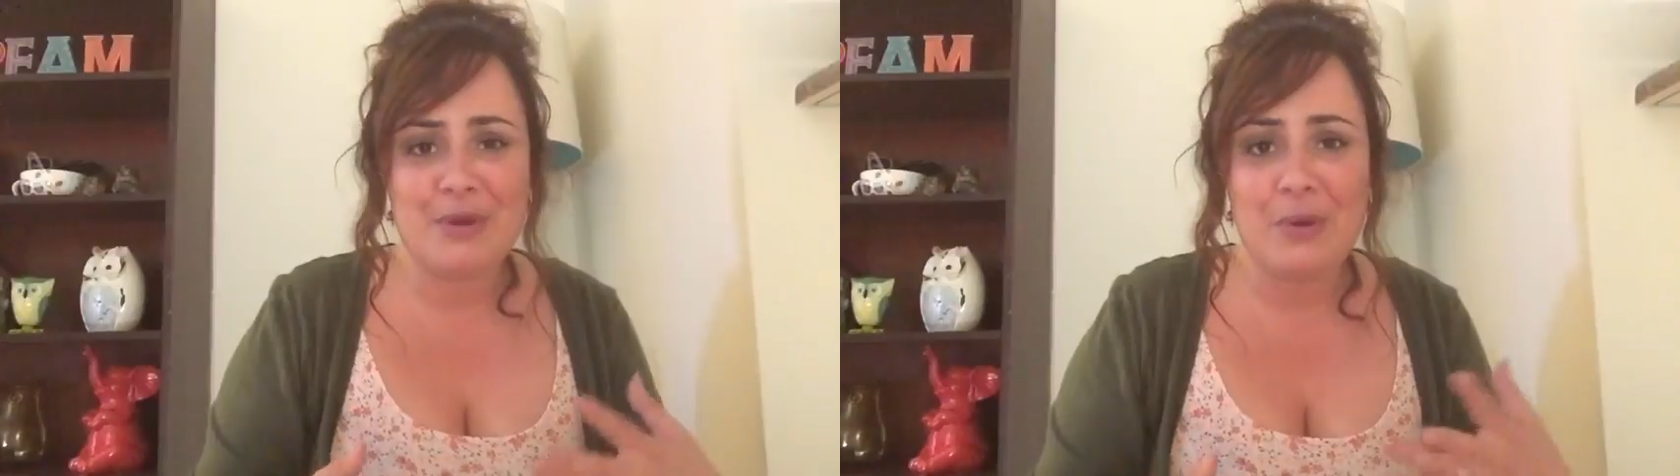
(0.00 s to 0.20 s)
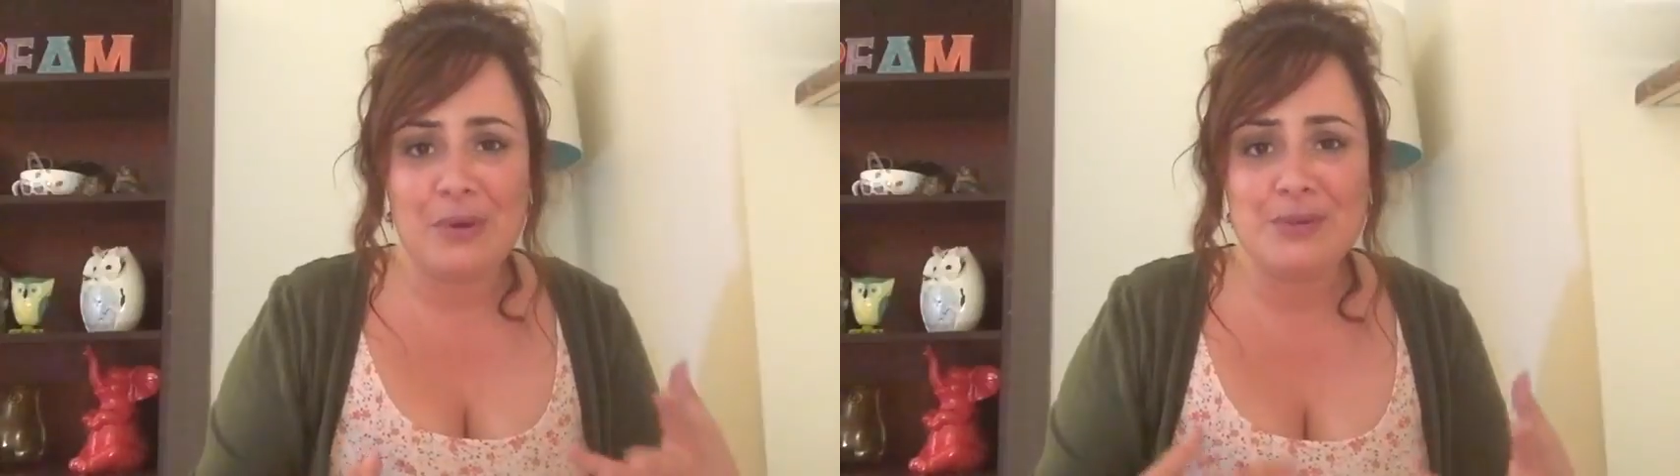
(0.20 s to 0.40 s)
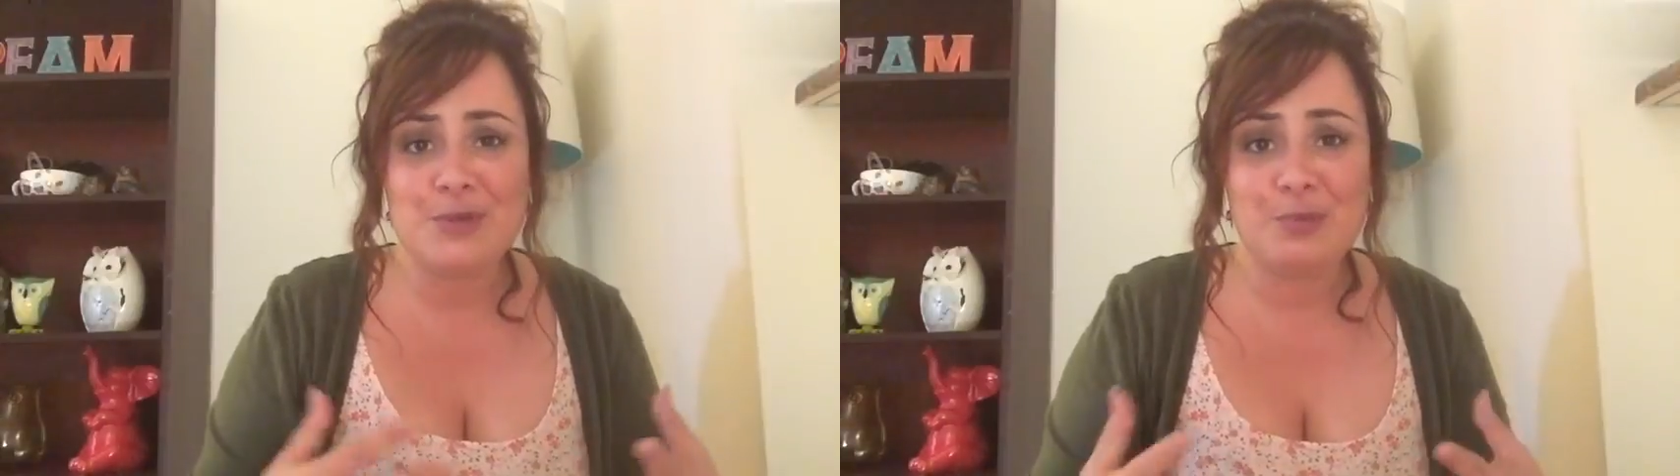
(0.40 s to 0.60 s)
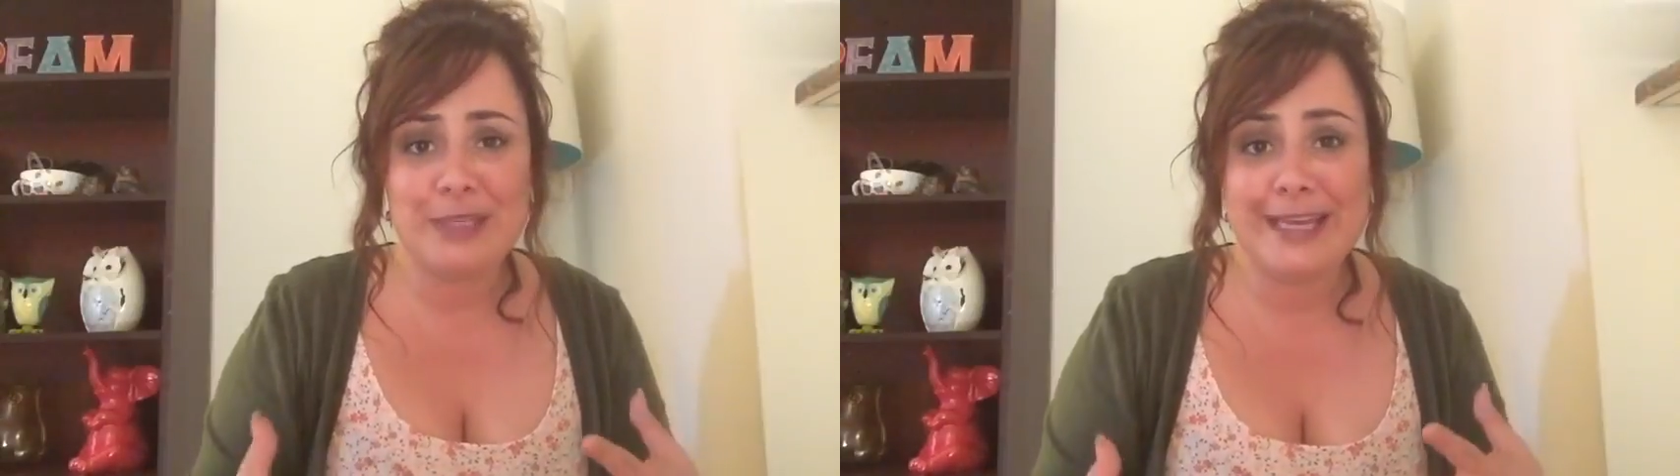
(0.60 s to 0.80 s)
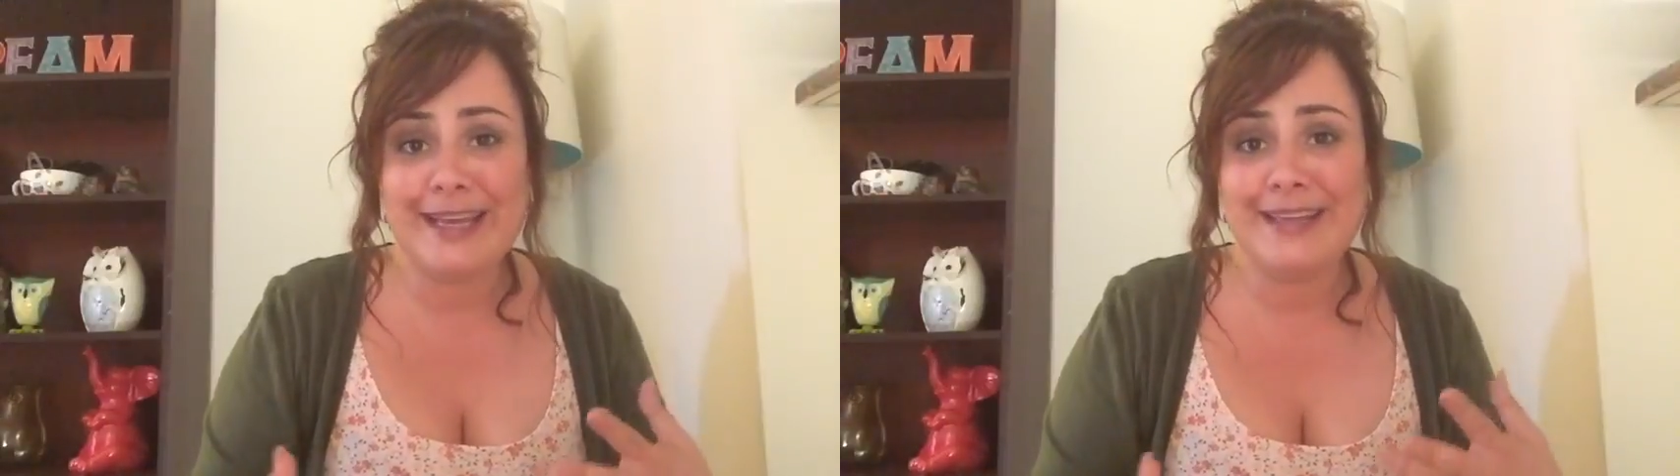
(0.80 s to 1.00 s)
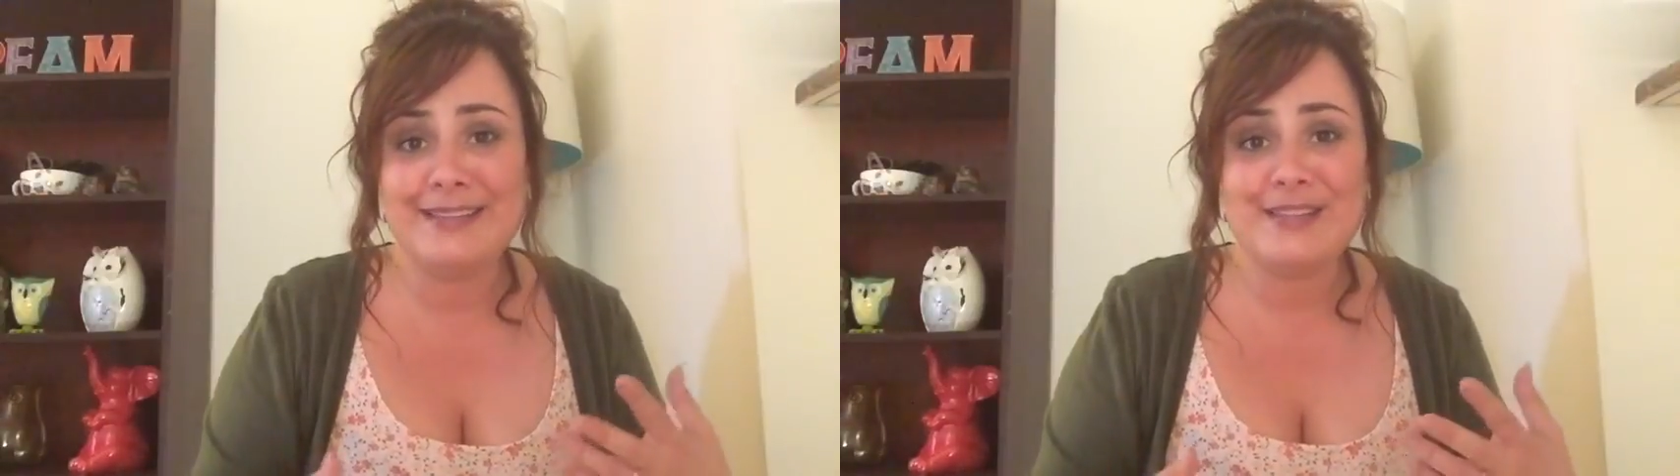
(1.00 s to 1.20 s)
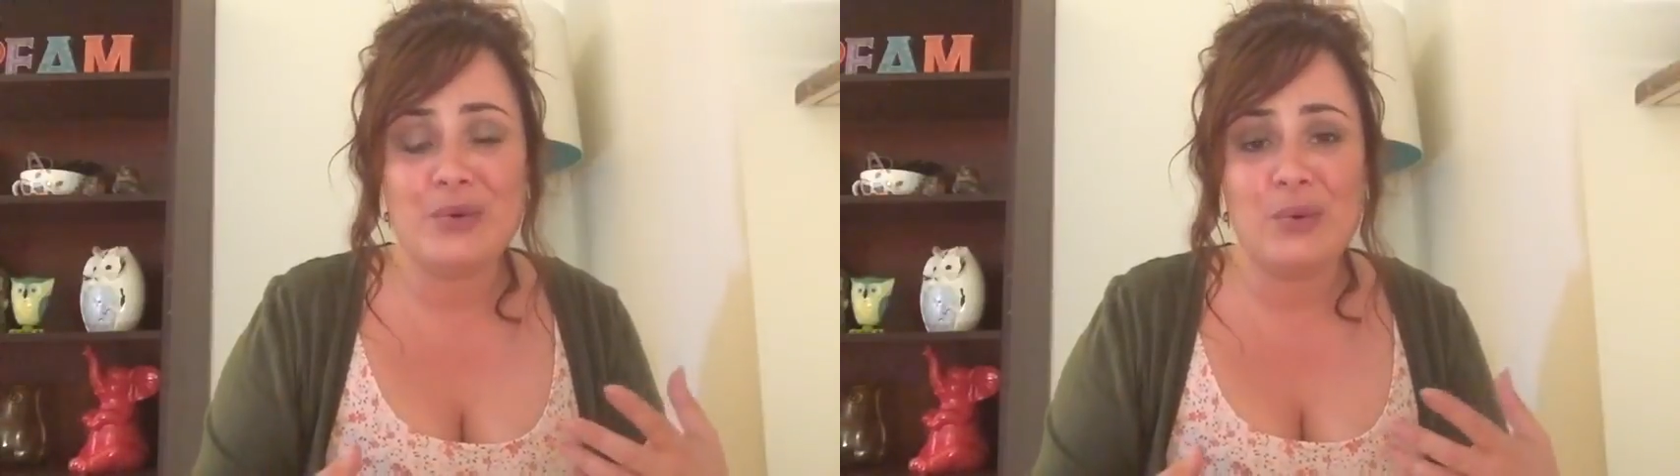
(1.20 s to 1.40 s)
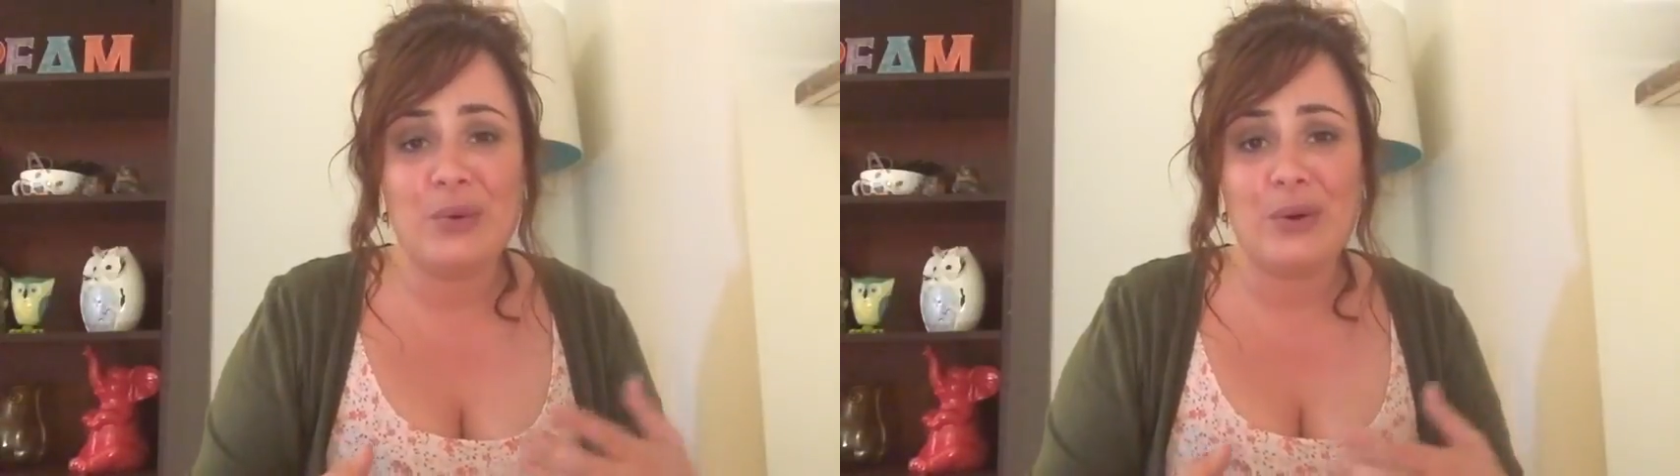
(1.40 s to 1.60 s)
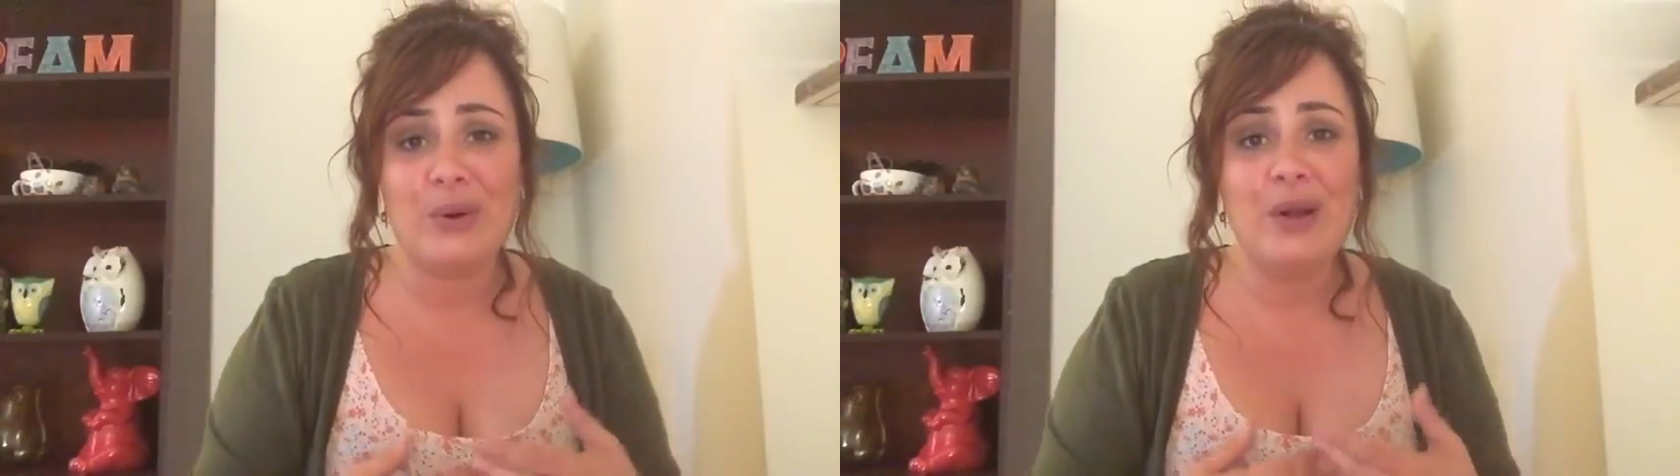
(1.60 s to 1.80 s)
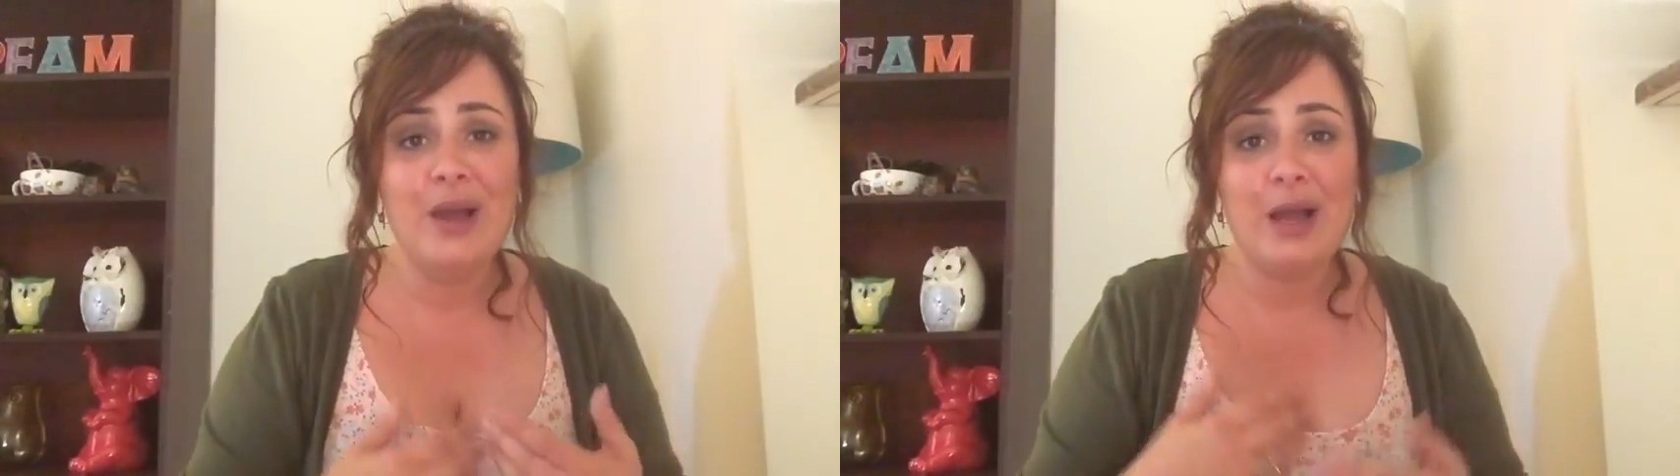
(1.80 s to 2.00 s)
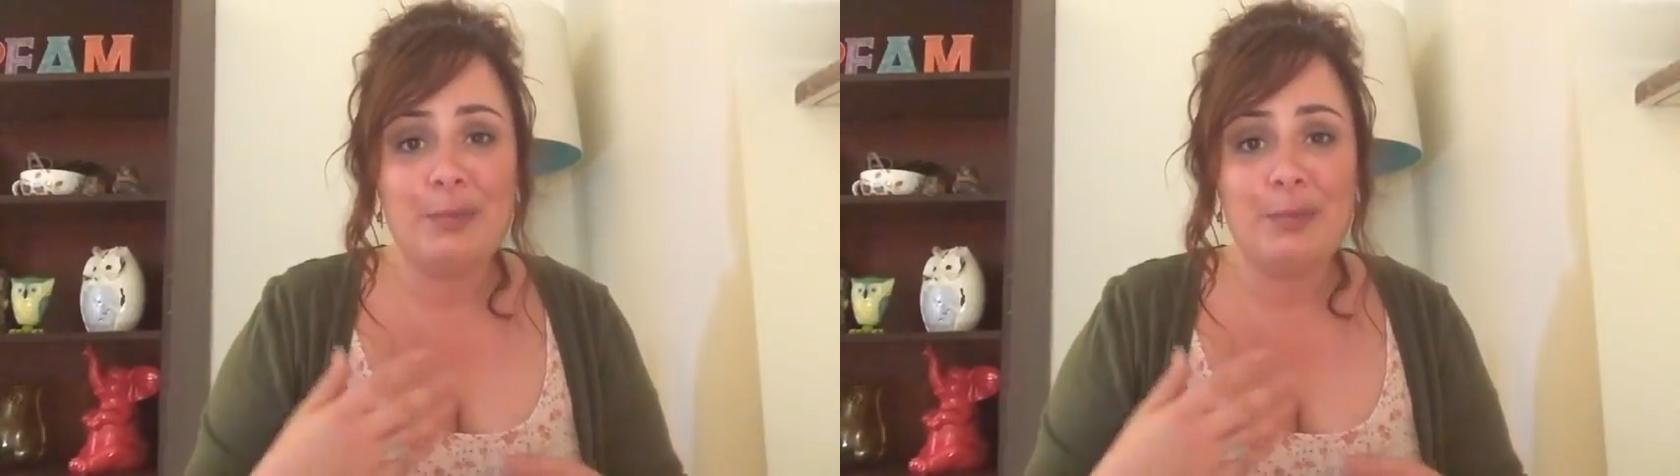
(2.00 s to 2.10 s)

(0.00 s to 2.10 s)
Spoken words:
goals or plans or